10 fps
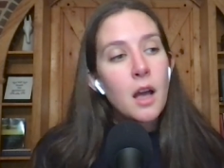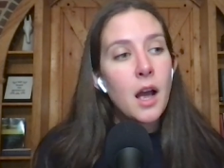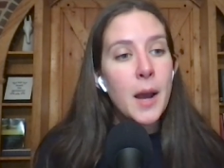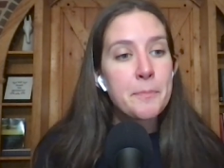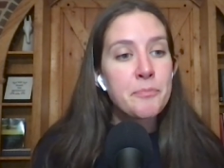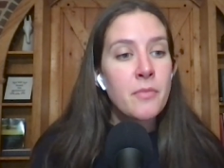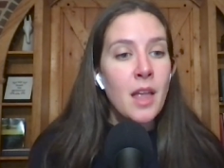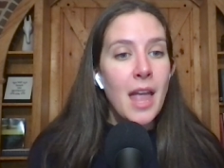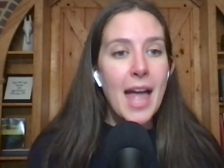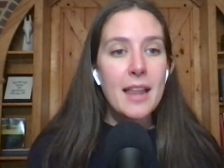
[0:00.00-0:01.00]
Um,
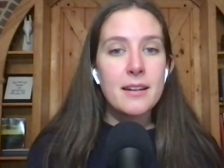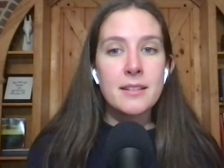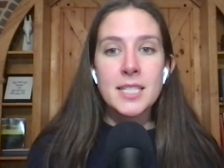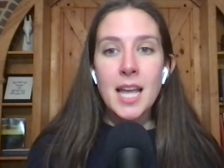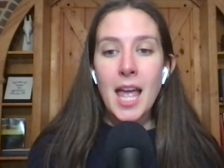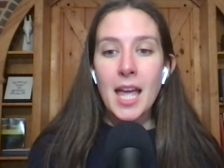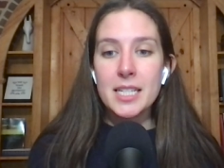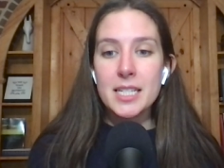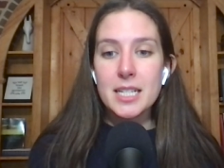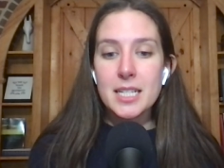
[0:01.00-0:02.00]
and
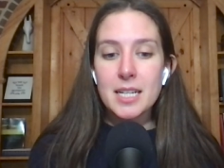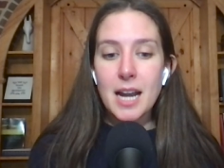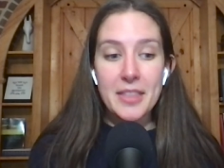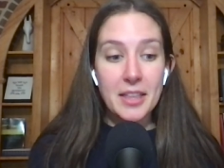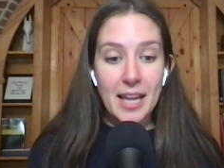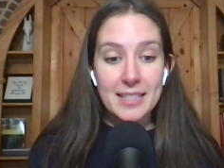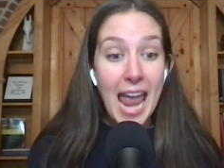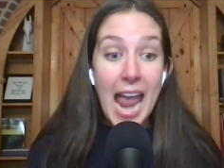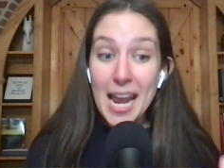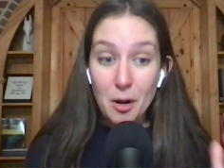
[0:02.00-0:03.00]
and I think that's
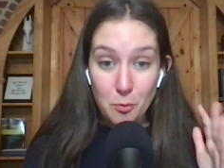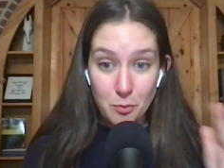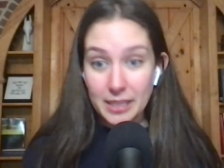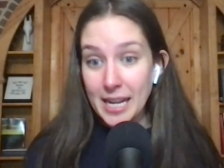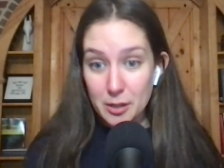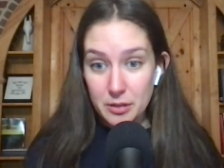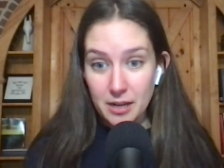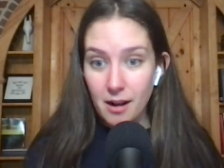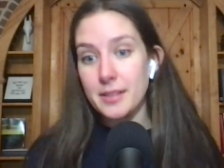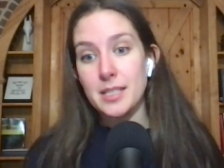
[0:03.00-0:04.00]
a a really interesting
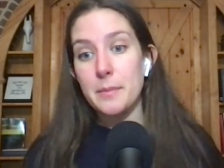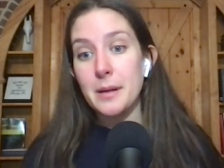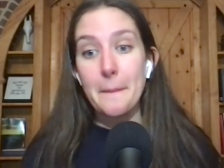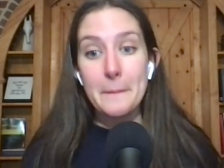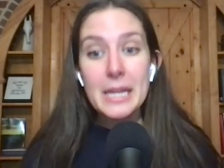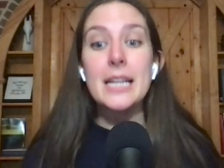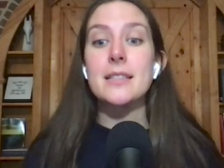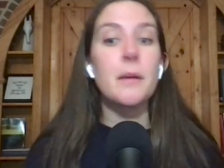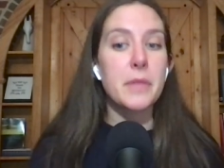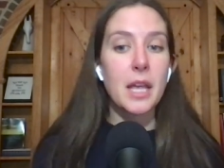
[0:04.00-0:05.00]
concept. B it's
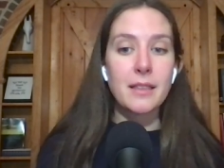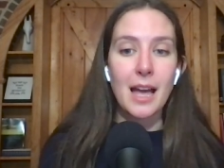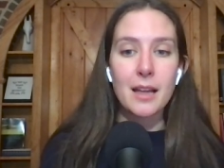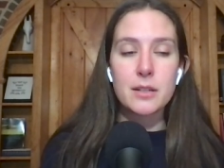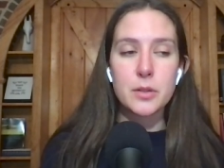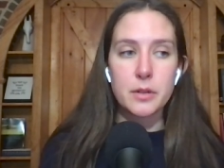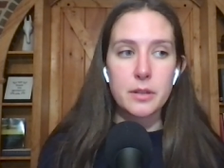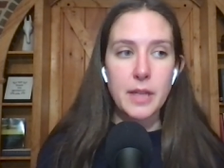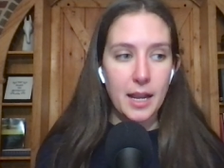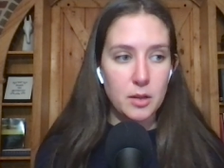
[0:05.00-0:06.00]
something that do,
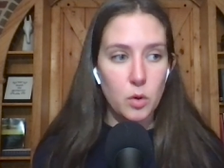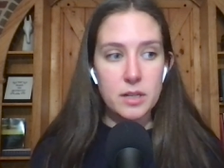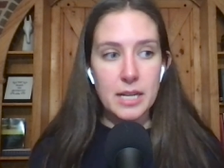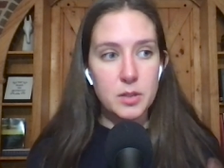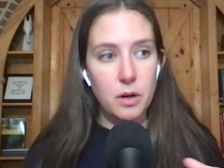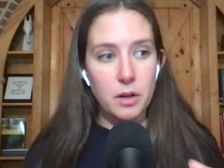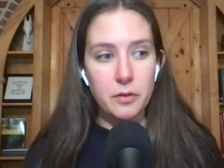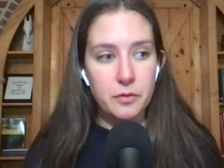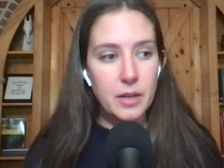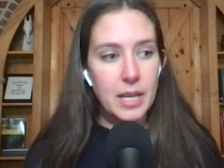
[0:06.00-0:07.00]
that Jordan had sort
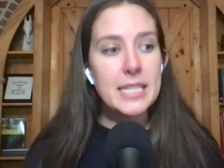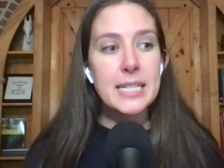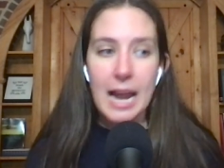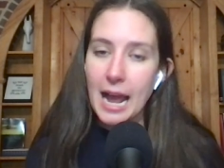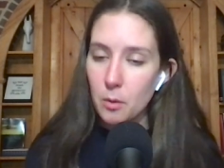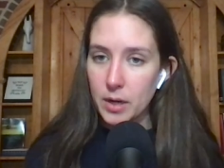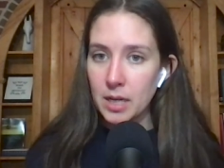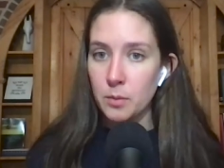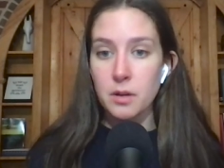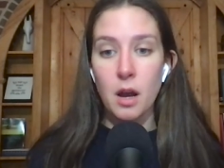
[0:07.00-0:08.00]
of hinted at when he
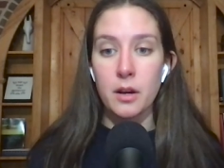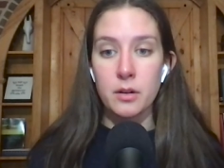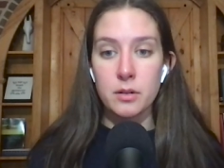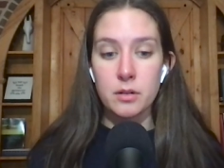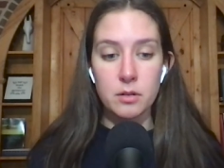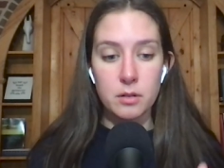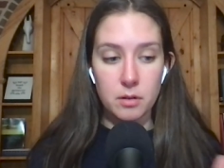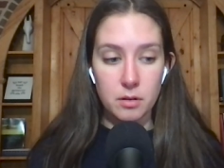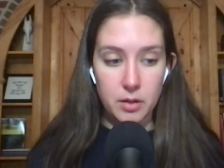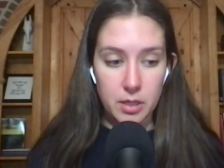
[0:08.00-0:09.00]
was on
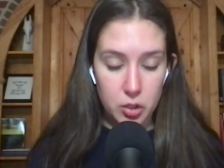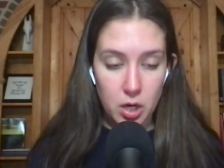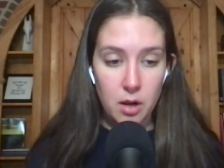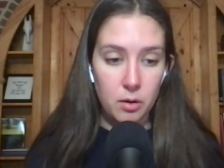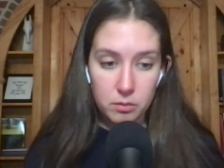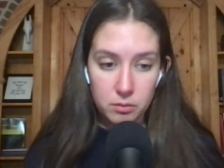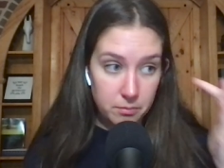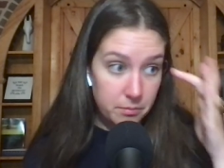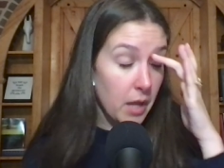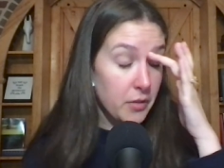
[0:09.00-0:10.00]
the show
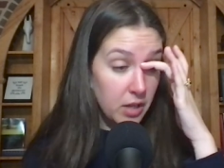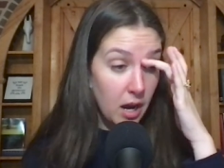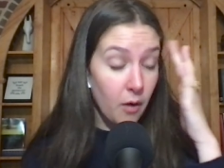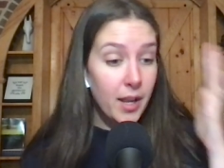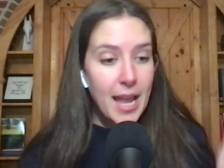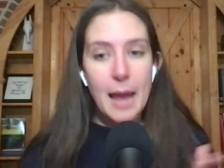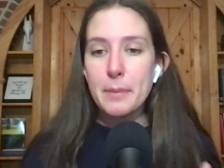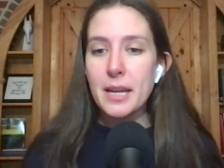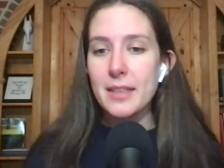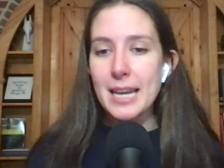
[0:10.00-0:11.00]
months ago. And
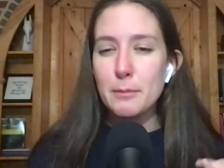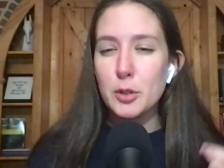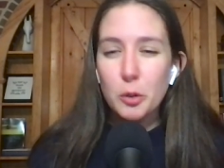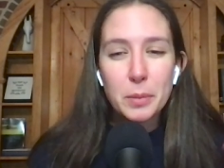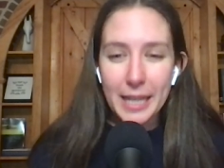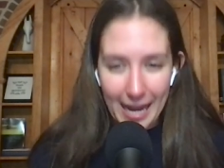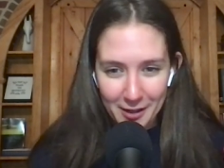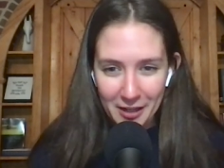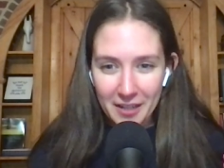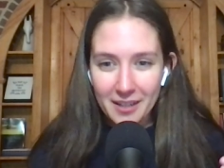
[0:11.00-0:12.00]
B the name
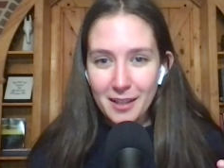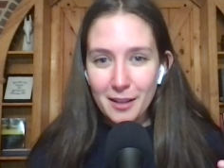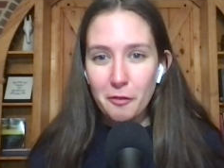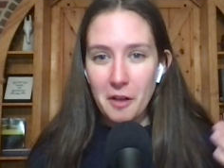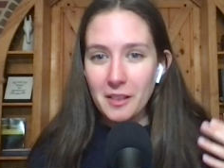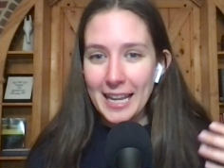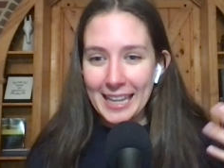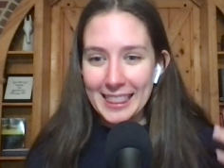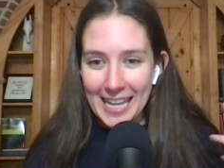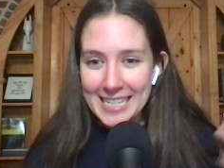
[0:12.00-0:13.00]
duplicator felt like it
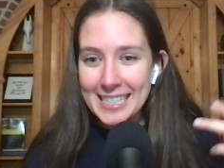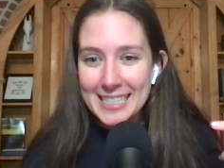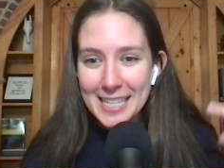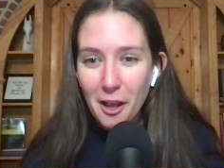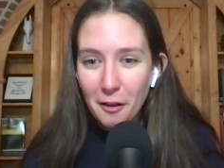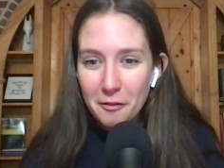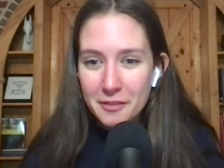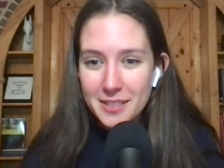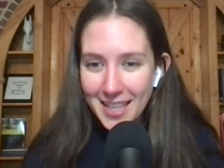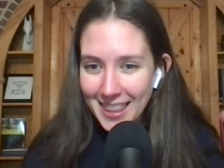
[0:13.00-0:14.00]
lent itself
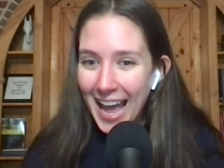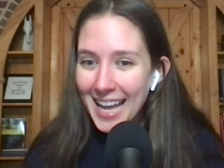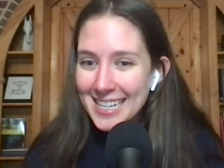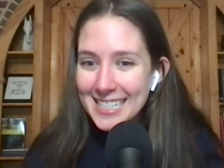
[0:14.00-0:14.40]
to that.